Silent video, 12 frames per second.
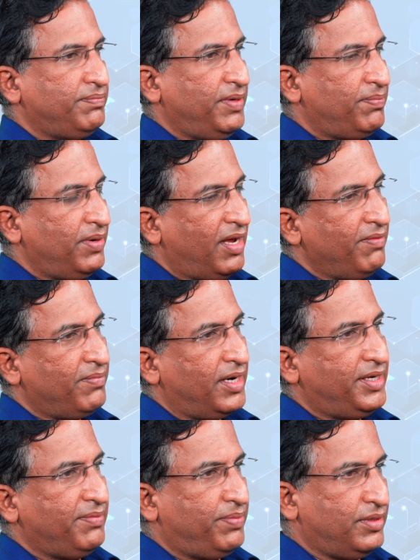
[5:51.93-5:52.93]
people have
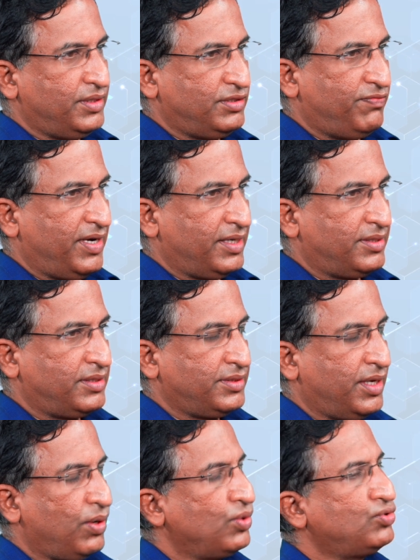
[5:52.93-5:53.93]
multiple risk factors
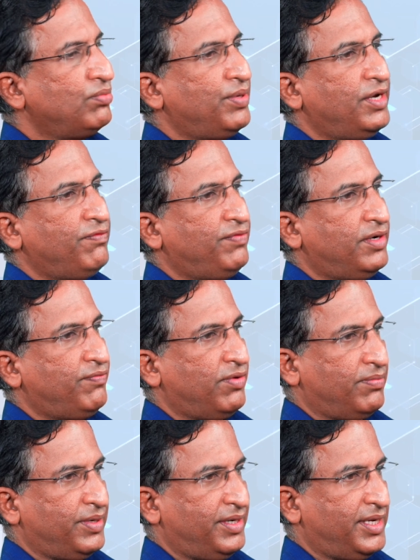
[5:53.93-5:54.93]
can also benefit
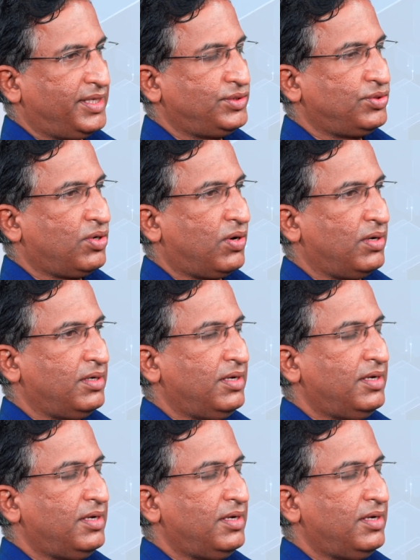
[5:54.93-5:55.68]
from a test called